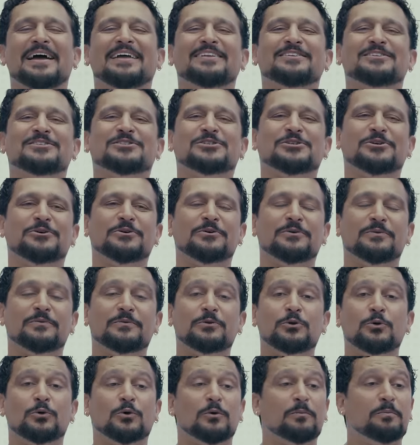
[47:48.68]
and so
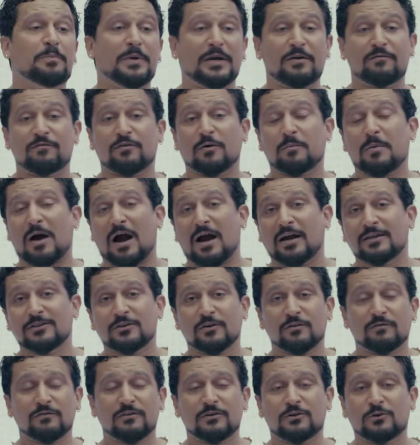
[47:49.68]
you could pick from
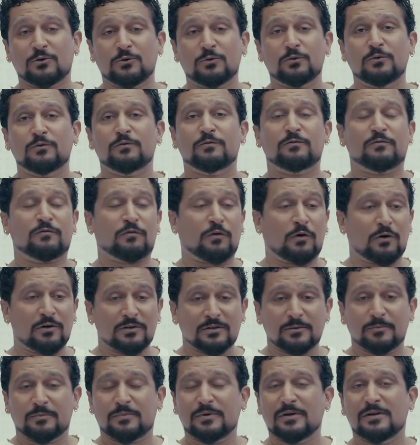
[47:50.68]
either of the two for
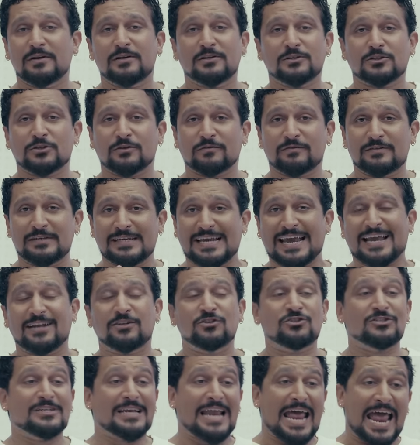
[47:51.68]
the brilliance of the
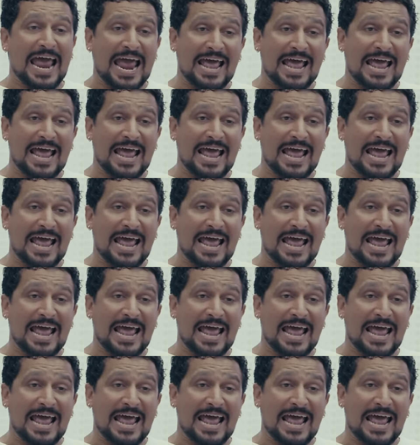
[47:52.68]
engine